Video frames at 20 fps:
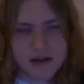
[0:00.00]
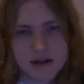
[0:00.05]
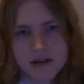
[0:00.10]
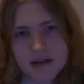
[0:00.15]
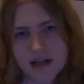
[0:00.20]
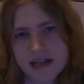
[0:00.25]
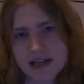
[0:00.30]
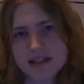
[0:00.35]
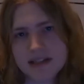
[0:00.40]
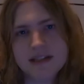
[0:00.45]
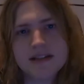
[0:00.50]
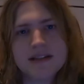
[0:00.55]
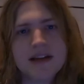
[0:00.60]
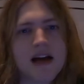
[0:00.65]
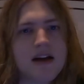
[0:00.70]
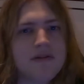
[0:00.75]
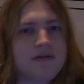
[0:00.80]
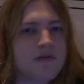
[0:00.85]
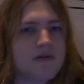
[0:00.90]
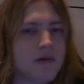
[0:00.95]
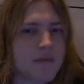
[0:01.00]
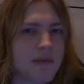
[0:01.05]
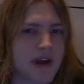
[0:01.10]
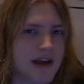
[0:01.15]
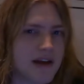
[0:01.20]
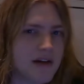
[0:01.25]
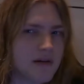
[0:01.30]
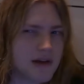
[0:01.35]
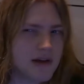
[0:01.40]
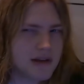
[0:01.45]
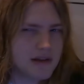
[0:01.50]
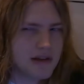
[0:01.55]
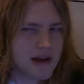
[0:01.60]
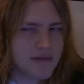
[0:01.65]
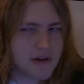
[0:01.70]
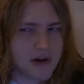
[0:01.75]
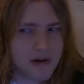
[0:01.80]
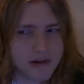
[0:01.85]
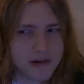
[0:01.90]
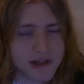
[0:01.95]
Next is Alfa Romeo, and
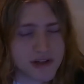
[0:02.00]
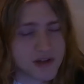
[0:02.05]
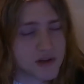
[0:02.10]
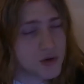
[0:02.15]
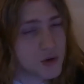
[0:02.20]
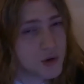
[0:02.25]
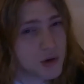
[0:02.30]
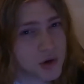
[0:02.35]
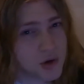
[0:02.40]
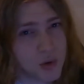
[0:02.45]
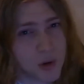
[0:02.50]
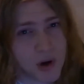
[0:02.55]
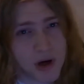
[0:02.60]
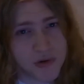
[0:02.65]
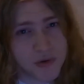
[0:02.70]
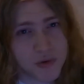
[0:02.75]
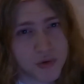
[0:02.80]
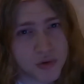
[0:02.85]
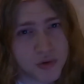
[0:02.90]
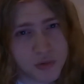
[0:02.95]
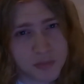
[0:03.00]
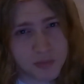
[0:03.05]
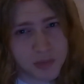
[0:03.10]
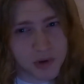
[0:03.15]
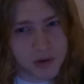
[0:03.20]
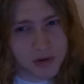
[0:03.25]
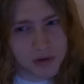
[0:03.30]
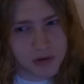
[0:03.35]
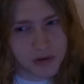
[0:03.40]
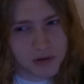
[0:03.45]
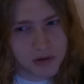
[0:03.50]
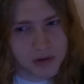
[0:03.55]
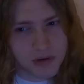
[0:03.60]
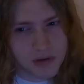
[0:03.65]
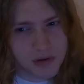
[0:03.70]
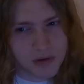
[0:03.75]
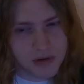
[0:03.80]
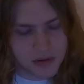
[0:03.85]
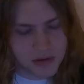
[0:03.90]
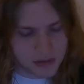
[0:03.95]
they've already scored quadruple,
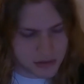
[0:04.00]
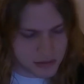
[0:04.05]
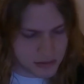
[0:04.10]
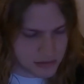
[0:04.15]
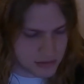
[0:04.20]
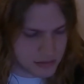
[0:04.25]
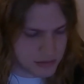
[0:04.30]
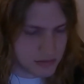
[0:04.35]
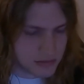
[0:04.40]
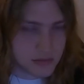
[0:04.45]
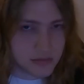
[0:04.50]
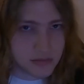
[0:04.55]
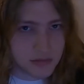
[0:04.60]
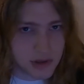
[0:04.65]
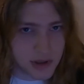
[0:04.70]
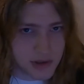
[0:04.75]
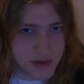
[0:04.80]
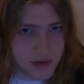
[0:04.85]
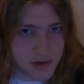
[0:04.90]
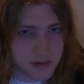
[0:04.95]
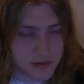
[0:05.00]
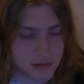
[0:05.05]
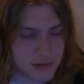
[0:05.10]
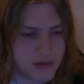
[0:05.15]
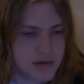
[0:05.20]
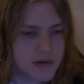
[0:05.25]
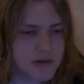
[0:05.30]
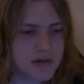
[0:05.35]
not two,